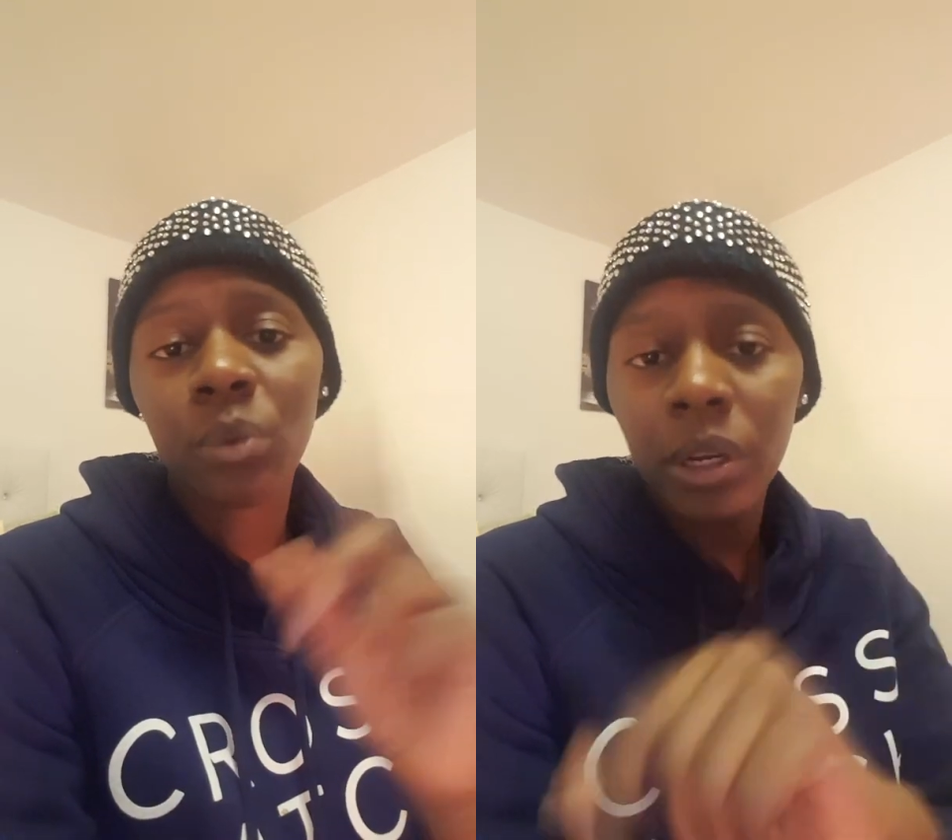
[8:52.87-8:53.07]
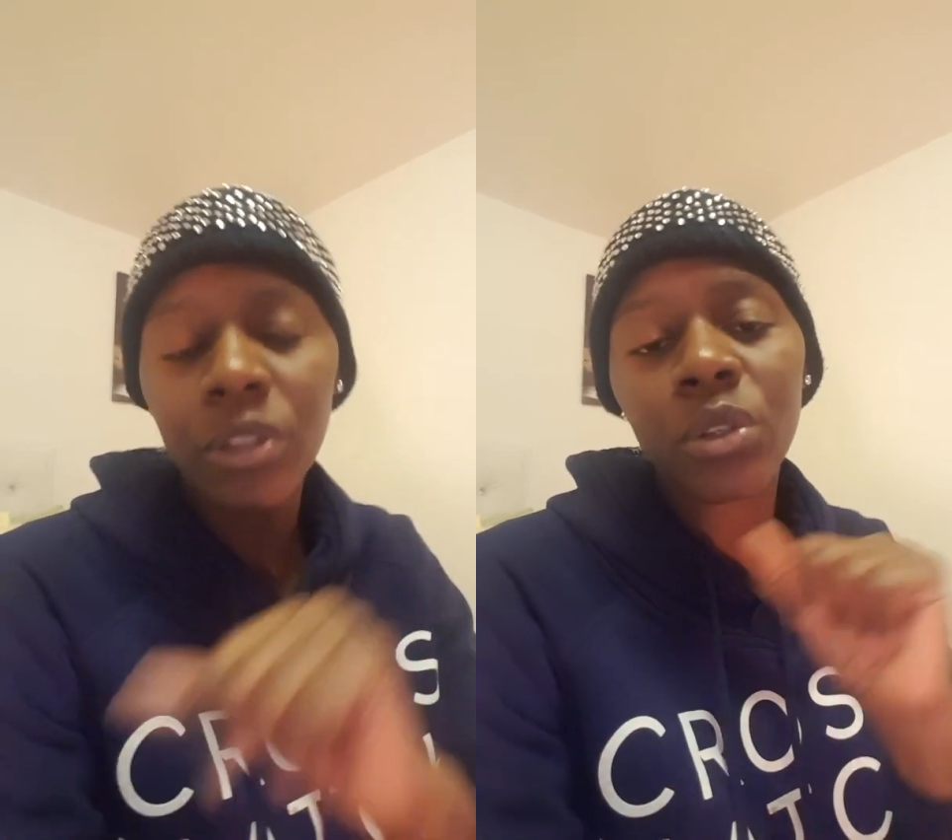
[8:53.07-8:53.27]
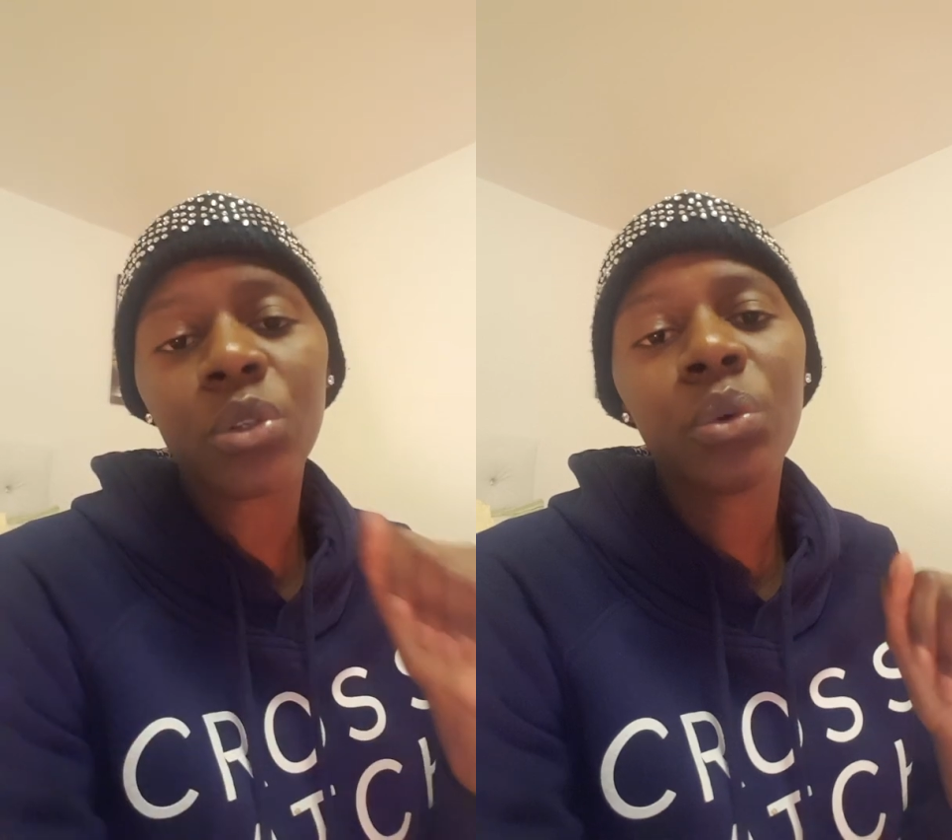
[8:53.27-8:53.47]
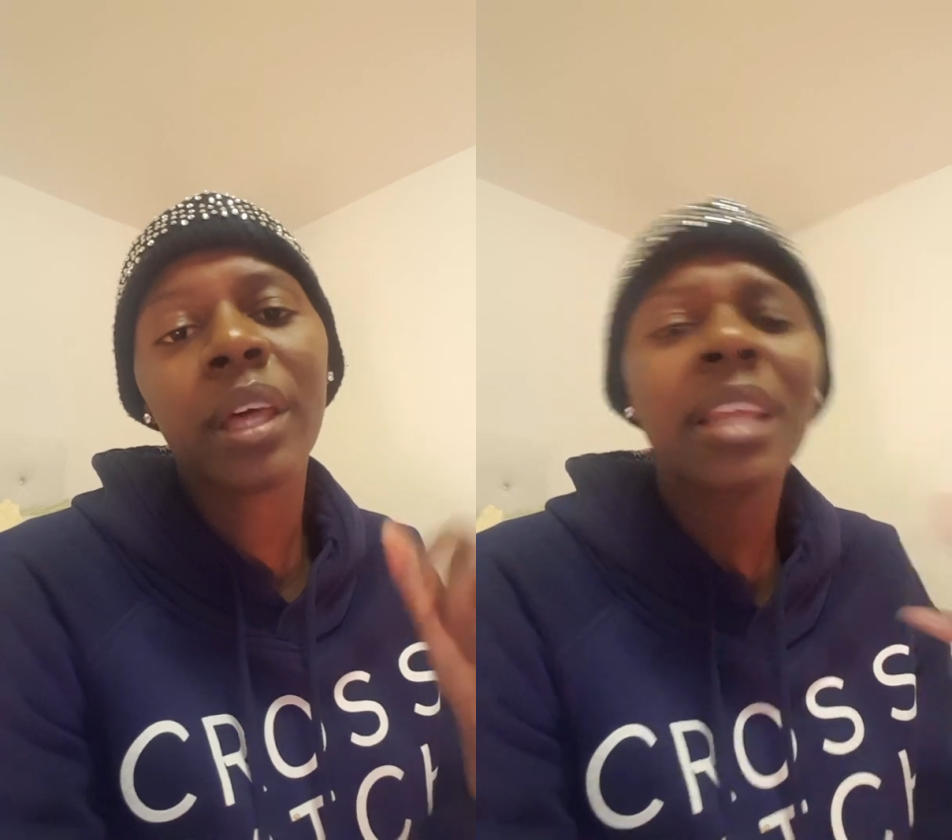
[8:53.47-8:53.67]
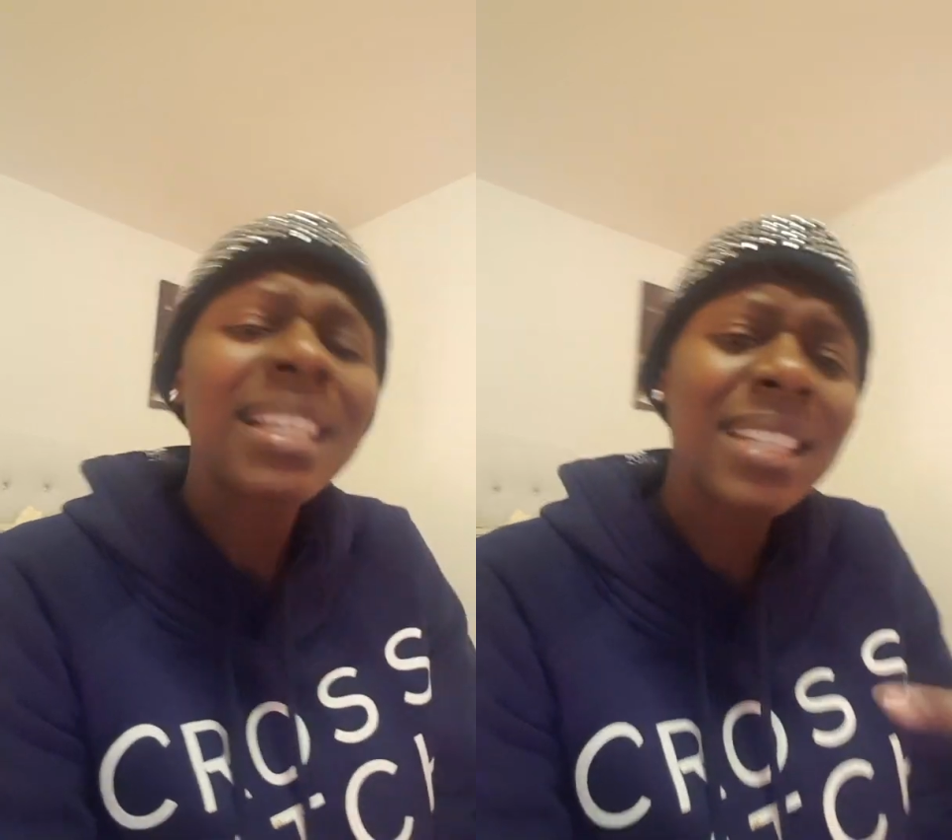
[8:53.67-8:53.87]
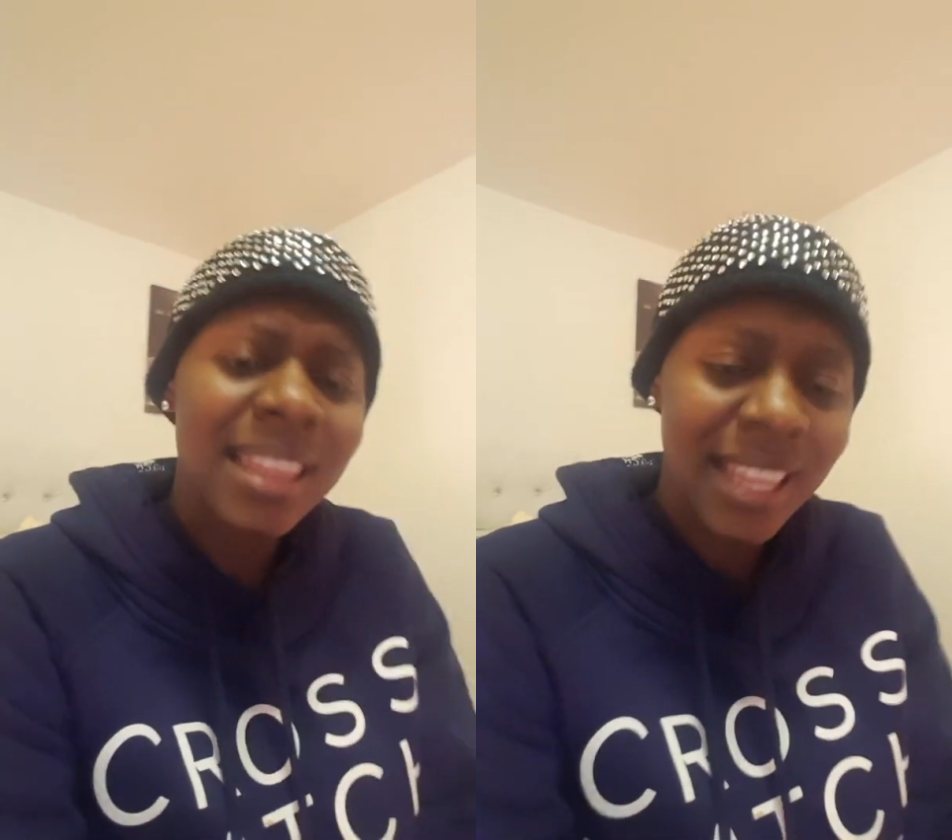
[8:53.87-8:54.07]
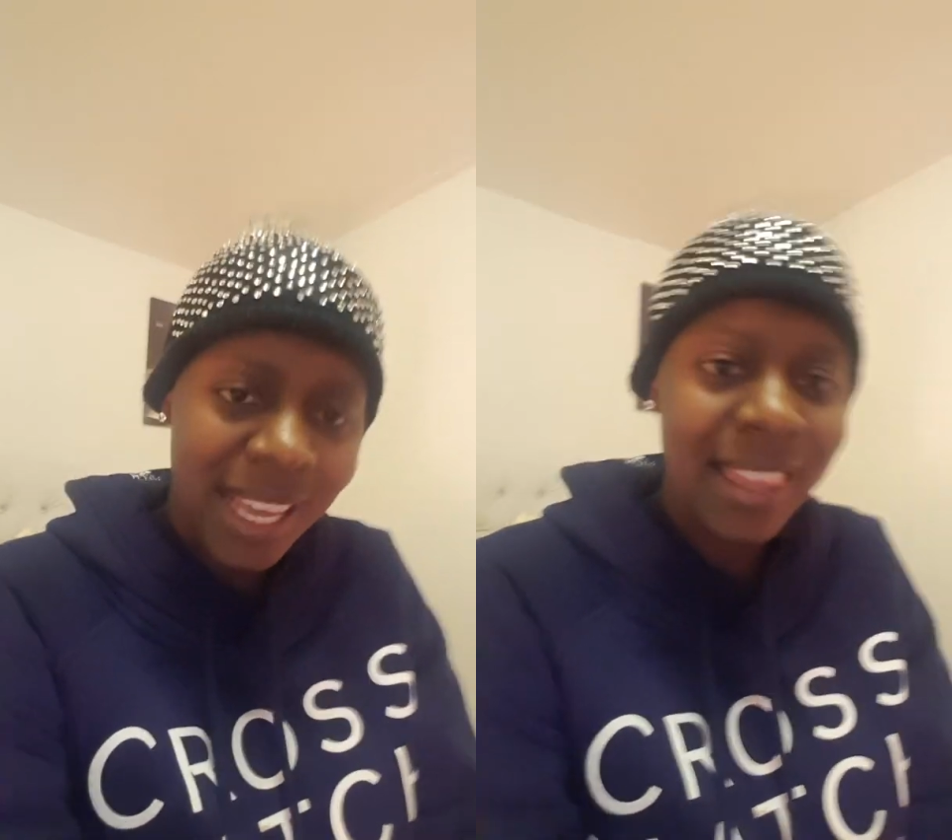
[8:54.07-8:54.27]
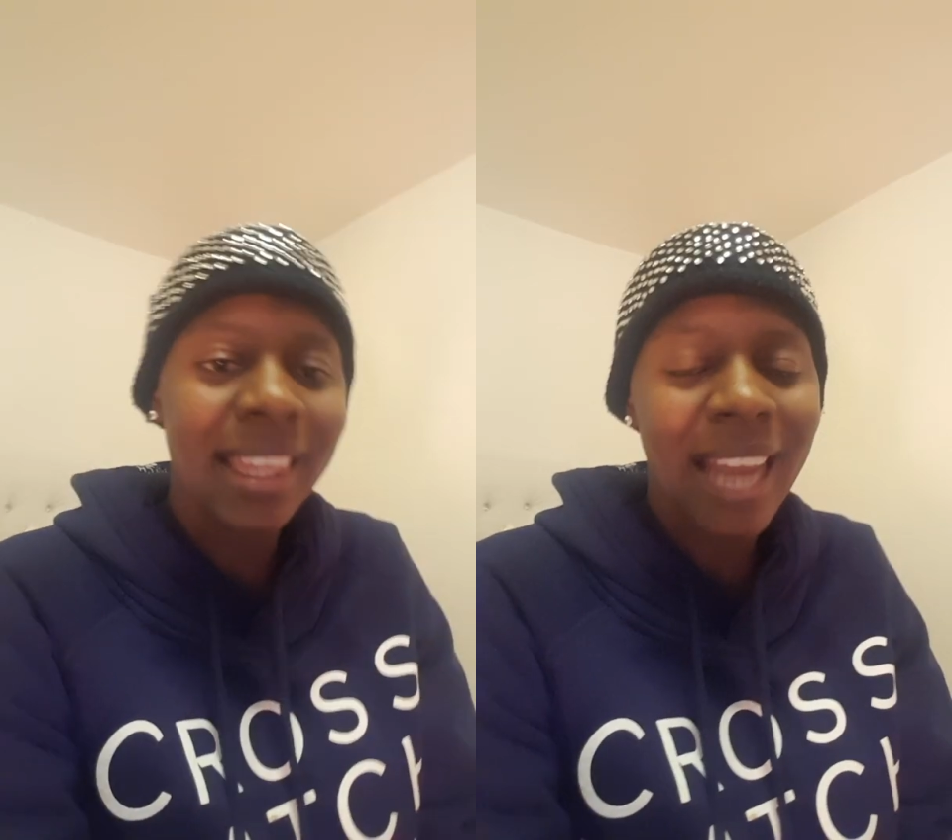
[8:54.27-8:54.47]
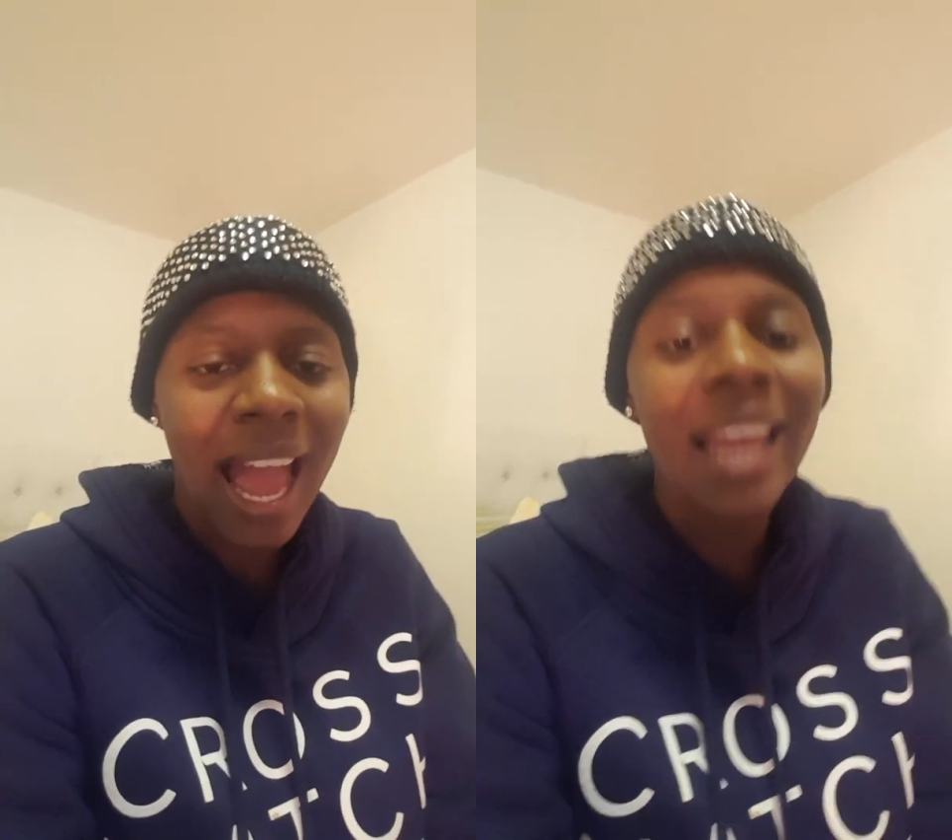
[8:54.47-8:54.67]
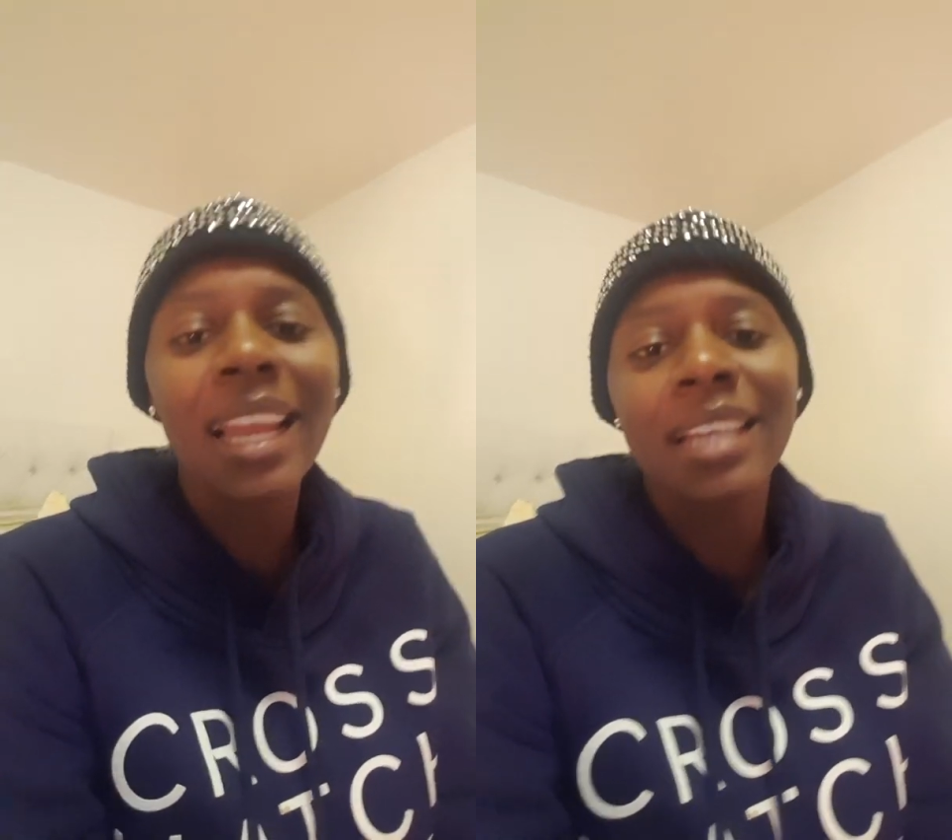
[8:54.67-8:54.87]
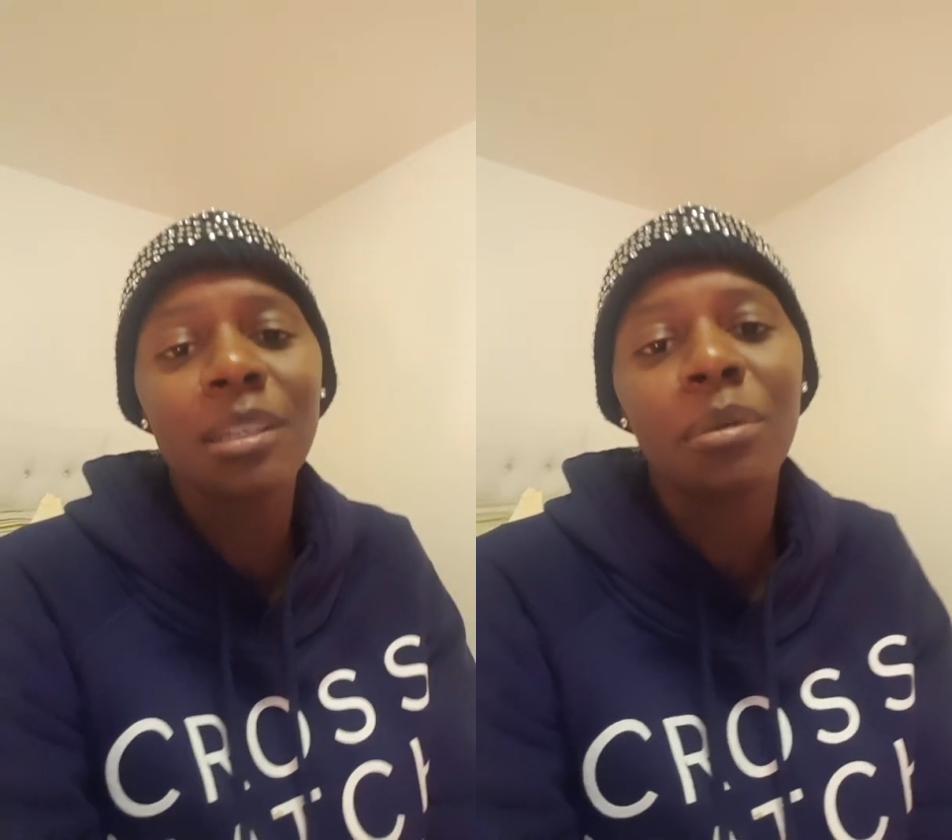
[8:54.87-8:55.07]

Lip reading: Why don't you do that? That's the thing that I liked